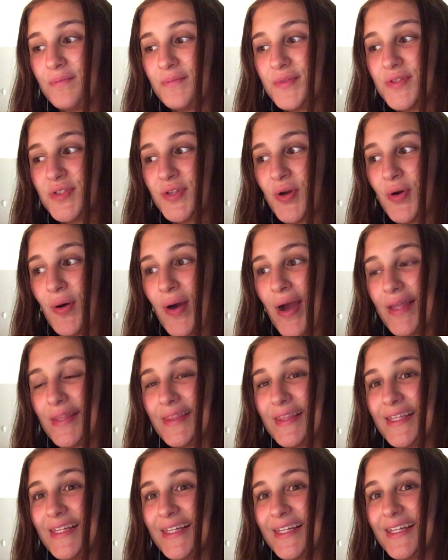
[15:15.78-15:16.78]
So I
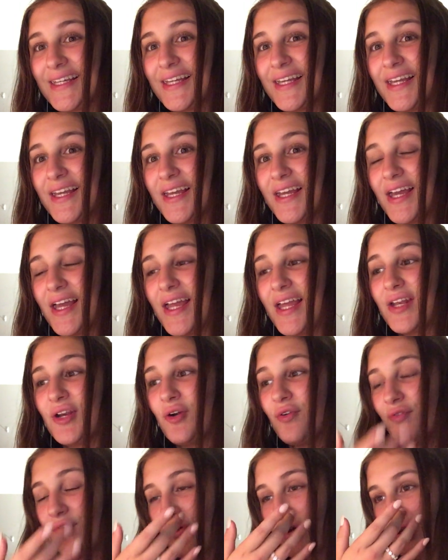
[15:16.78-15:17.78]
think an
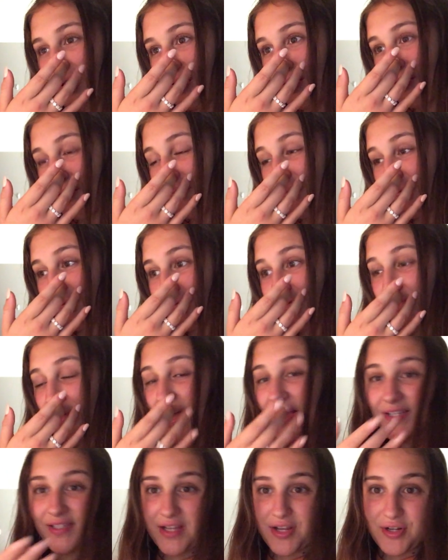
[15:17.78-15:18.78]
overall
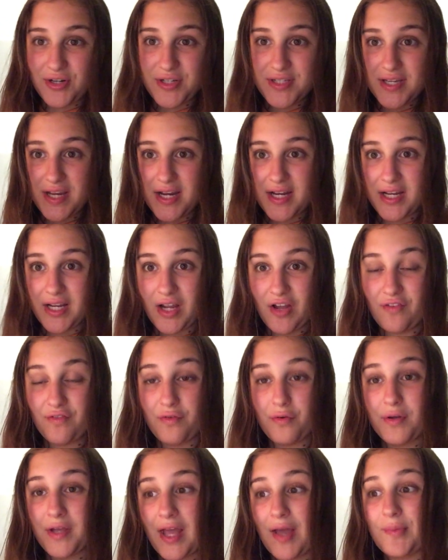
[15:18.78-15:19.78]
vast understanding of
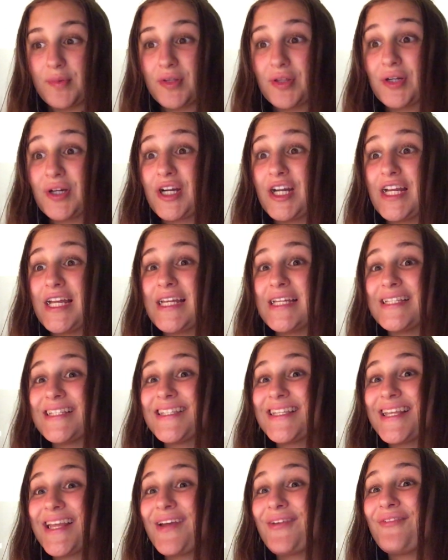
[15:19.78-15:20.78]
vocabulary
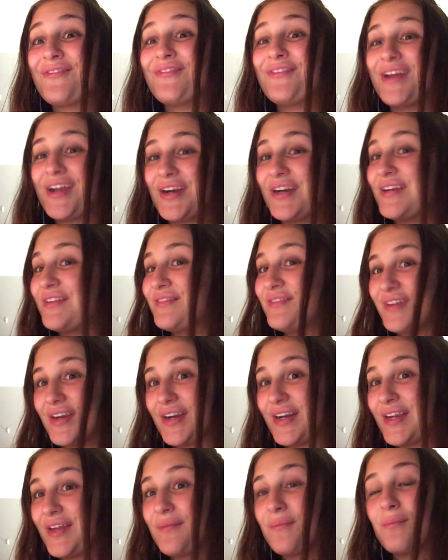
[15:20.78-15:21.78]
is very,
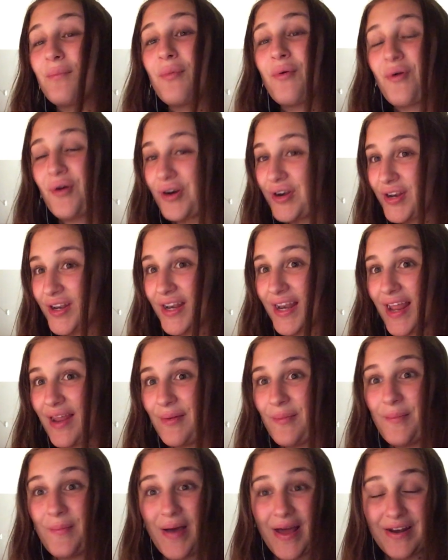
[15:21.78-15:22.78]
very important
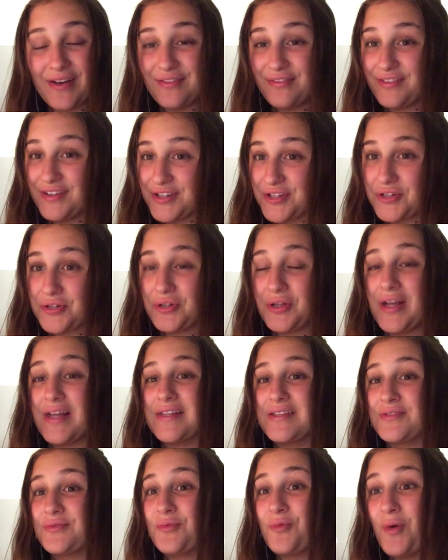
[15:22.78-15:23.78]
and beneficial
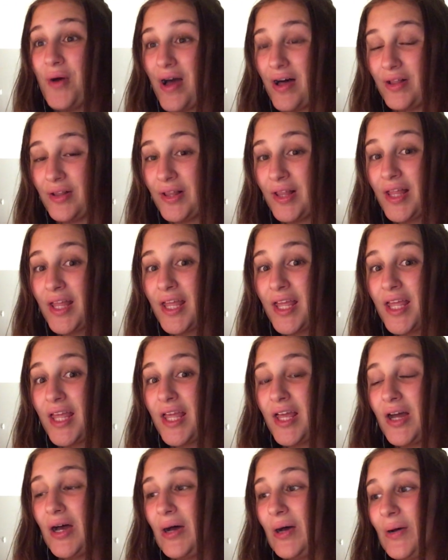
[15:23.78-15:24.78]
as well.
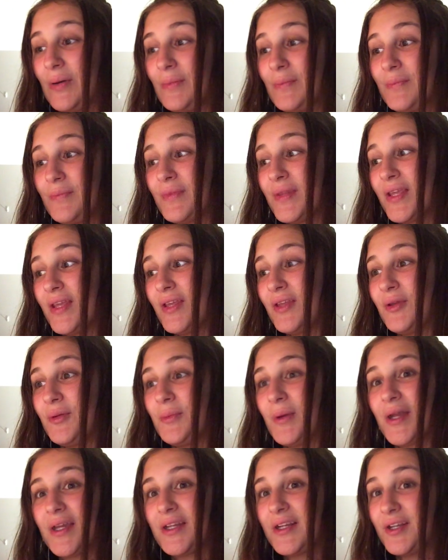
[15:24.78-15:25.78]
You
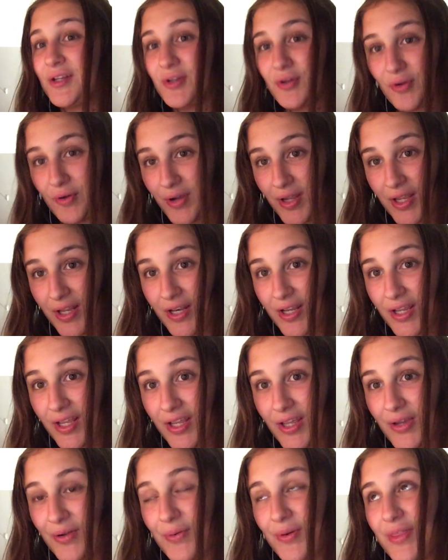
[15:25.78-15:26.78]
might get annoyed
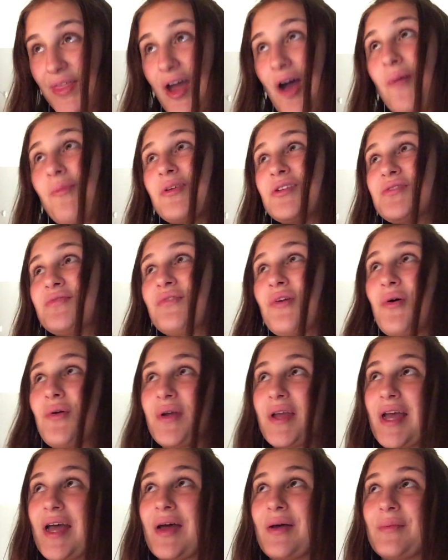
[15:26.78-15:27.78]
with how much
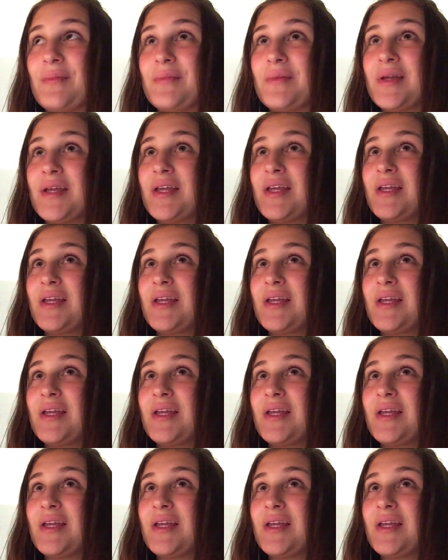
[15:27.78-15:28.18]
vocab